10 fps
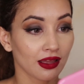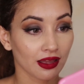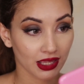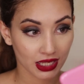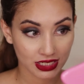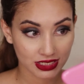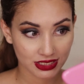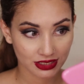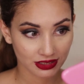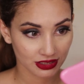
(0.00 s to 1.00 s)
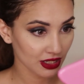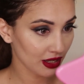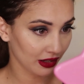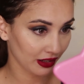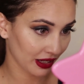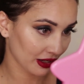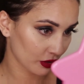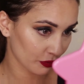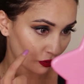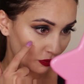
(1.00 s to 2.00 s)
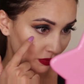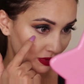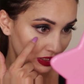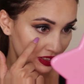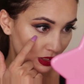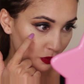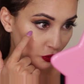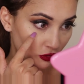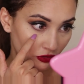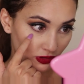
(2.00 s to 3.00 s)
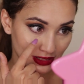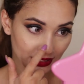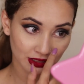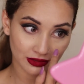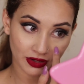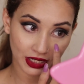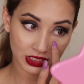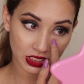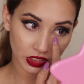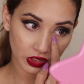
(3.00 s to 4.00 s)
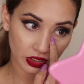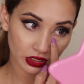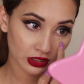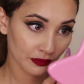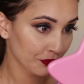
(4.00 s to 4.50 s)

and yeah, I can probably see more creasing right here,